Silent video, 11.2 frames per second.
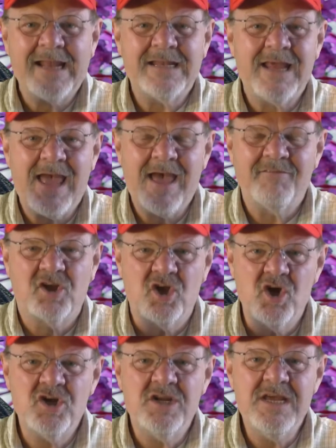had to have a
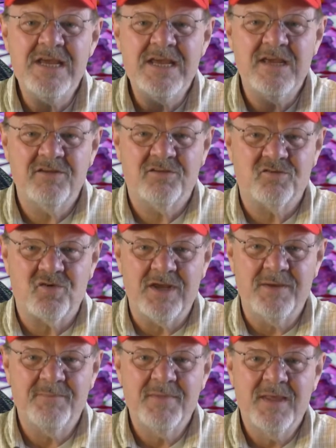good
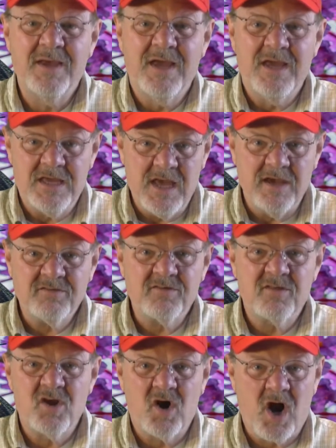history. Yes,
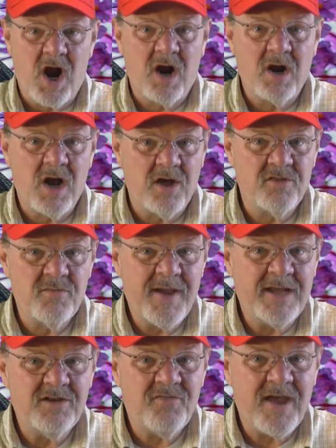there are other
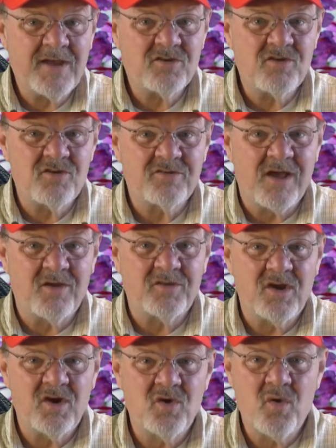manufacturers out
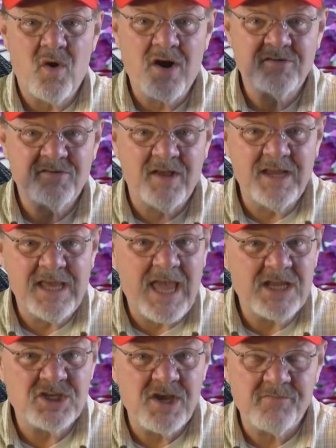there who are selling
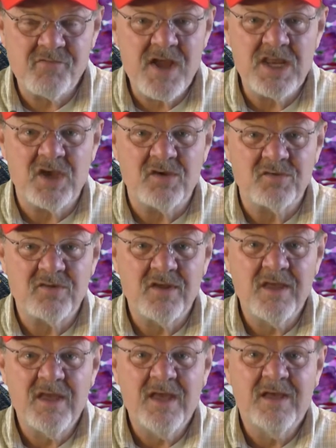HF radios.
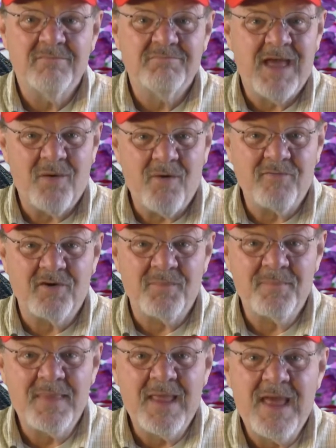However,